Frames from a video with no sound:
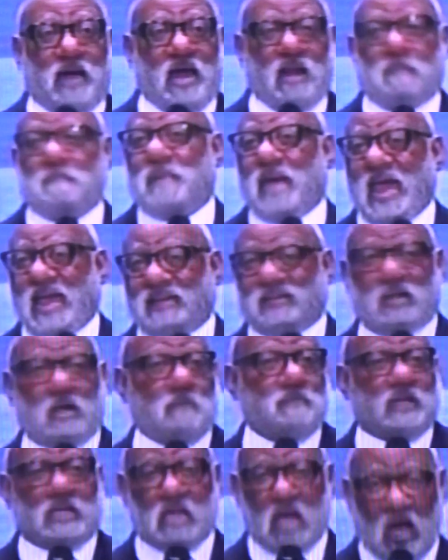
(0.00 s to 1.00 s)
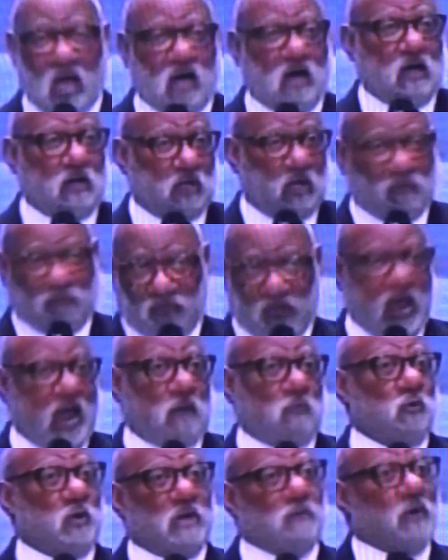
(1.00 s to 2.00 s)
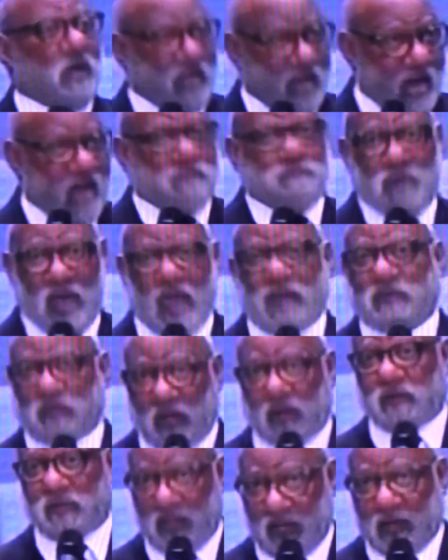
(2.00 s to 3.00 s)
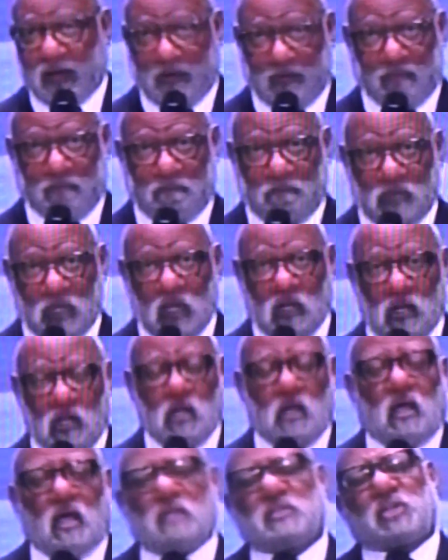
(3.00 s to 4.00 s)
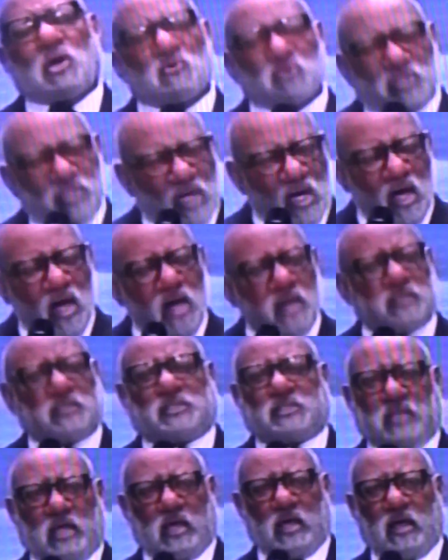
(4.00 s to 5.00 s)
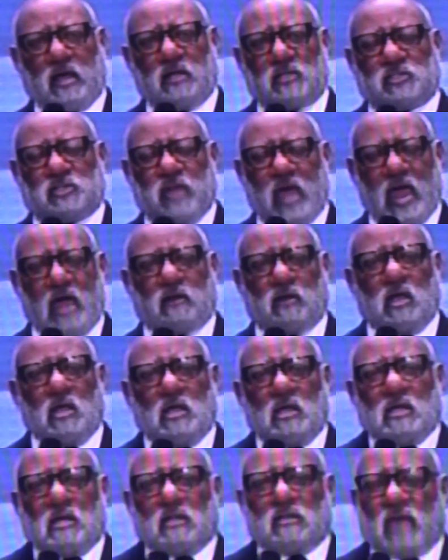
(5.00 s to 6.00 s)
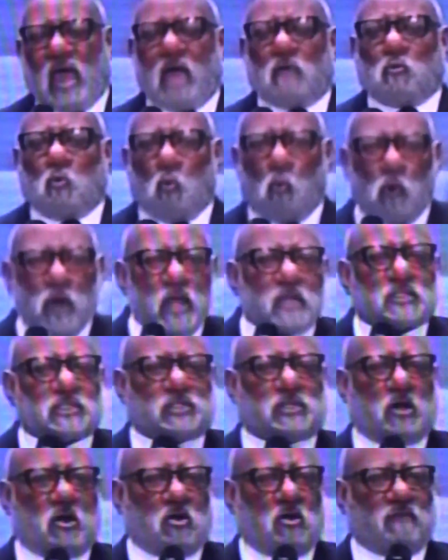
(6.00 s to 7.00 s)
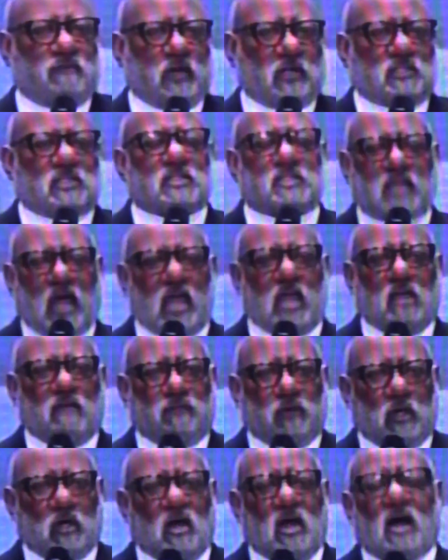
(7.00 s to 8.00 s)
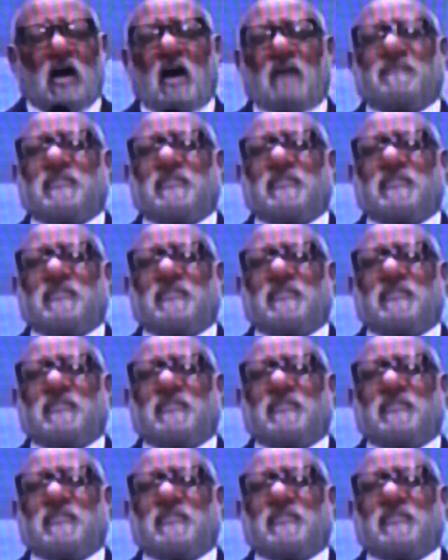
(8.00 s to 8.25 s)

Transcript: back there but God. In fact, we were not back there then. And so John says that we serve a Savior of